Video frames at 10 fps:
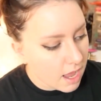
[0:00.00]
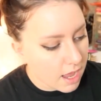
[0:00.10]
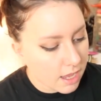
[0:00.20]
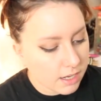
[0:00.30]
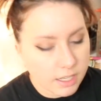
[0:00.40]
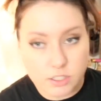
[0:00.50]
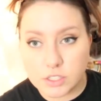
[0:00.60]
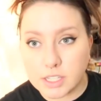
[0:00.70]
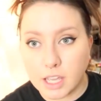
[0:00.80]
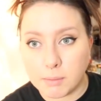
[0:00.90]
And it
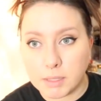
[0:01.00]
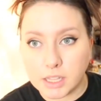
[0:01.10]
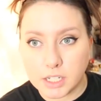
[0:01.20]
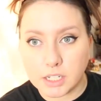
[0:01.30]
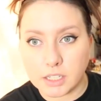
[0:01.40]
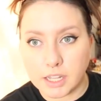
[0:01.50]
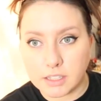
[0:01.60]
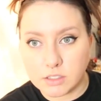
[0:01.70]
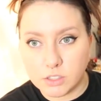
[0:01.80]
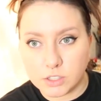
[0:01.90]
just came in there like
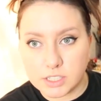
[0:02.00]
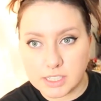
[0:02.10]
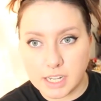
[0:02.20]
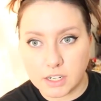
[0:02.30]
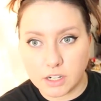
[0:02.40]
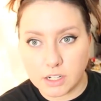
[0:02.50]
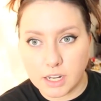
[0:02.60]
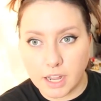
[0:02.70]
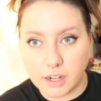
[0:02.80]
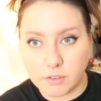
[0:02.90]
your standard
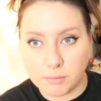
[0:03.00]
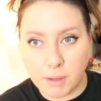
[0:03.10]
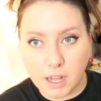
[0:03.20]
kind of